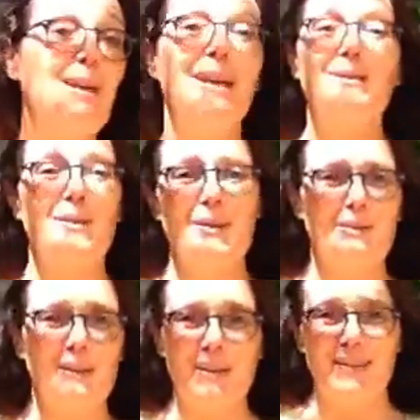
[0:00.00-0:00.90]
be anywhere in
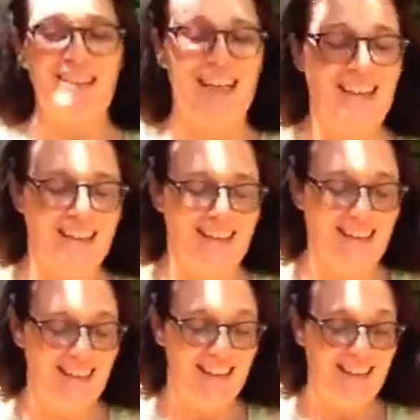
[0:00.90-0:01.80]
the world
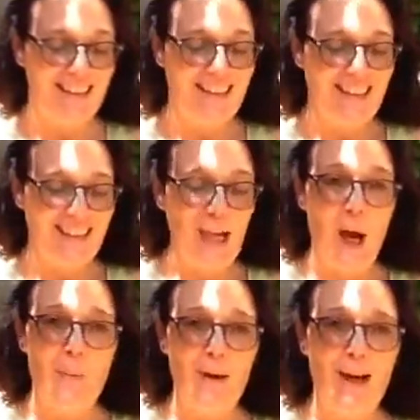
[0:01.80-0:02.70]
and
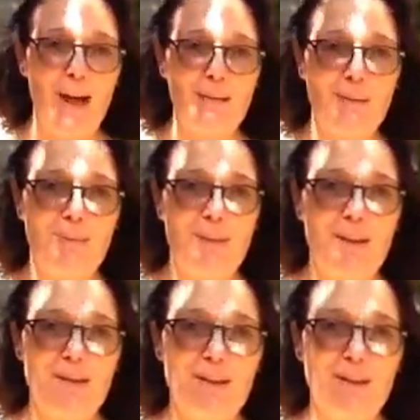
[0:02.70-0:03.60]
come and learn with
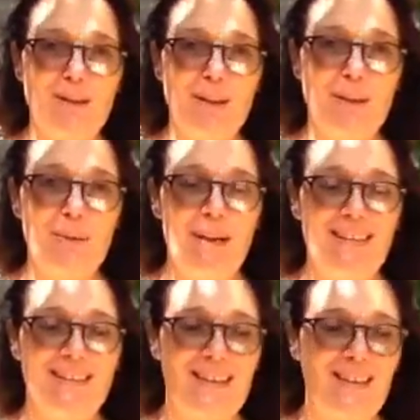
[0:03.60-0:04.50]
me, which is so
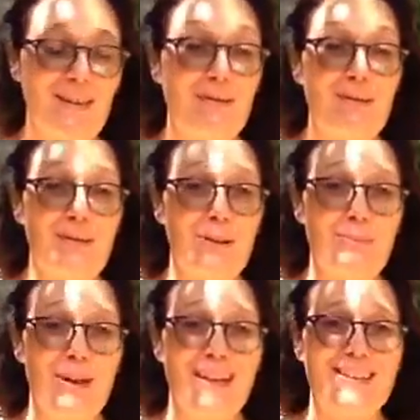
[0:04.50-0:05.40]
amazing. And I feel so
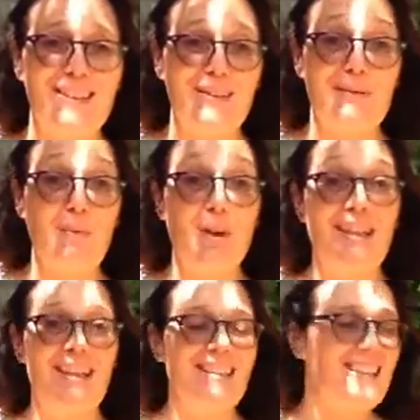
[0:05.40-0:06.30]
blessed. So it's one
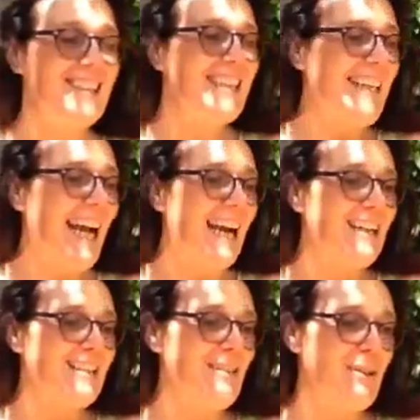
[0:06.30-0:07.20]
year,
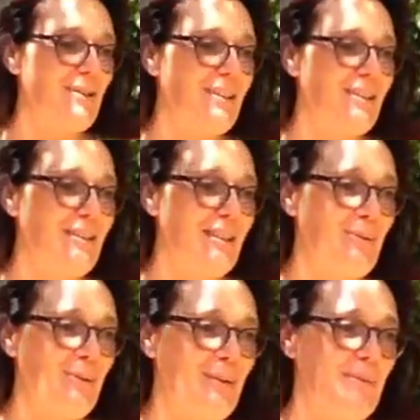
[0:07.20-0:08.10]
and the most
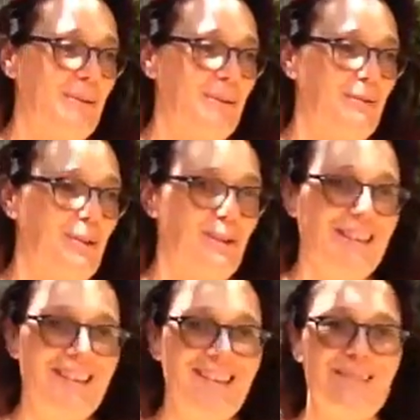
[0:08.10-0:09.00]
incredible people have
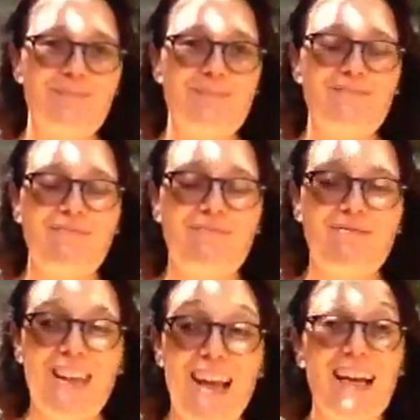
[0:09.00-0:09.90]
joined.
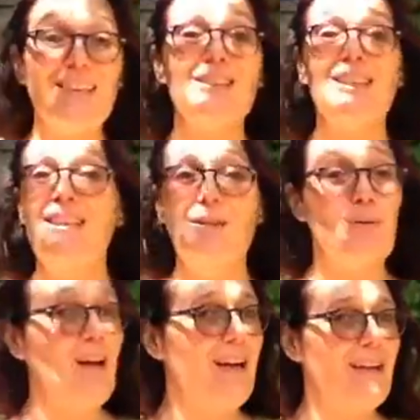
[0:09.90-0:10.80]
And e-
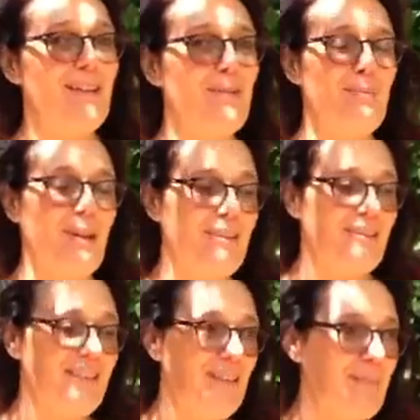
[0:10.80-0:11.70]
another
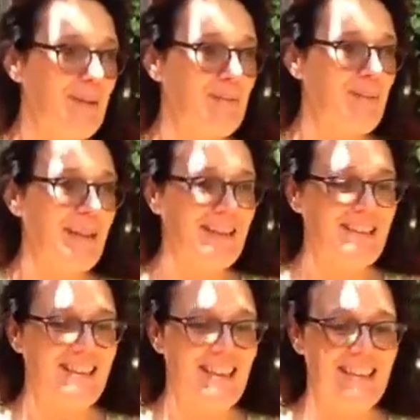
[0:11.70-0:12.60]
person emailed me
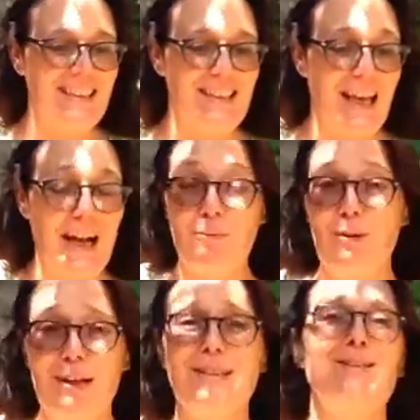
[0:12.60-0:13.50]
yesterday to say, I'm
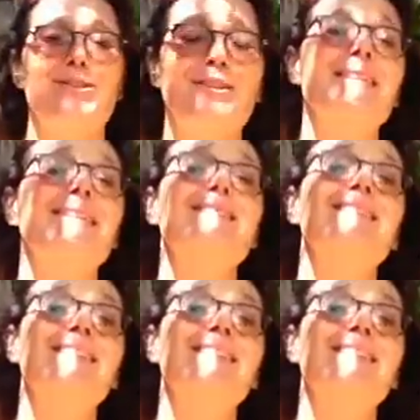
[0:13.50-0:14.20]
ready to join.